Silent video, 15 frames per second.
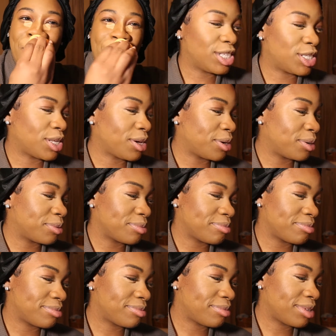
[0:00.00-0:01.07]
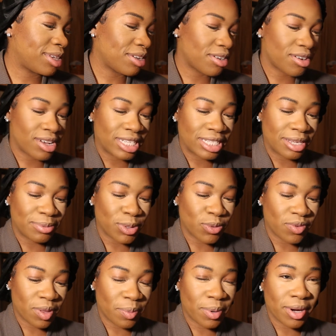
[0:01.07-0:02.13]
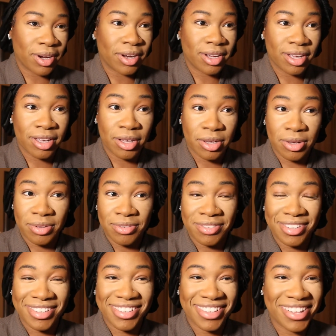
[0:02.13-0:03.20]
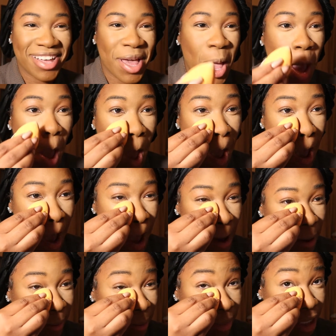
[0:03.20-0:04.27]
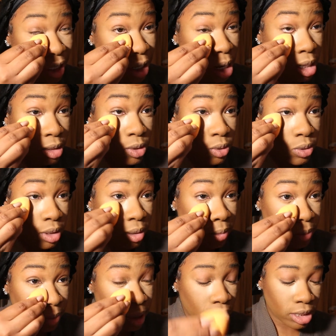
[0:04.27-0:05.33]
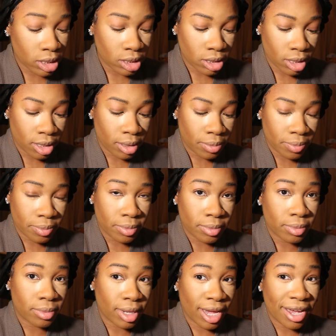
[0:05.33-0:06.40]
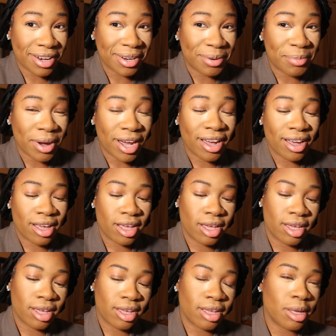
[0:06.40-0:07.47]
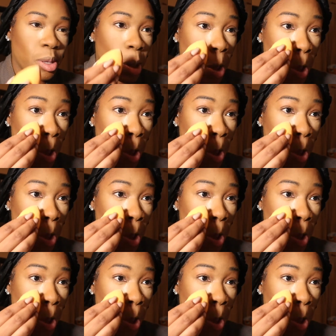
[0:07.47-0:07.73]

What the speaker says: So, you know, I skipped over the part of me contouring, but I just added my.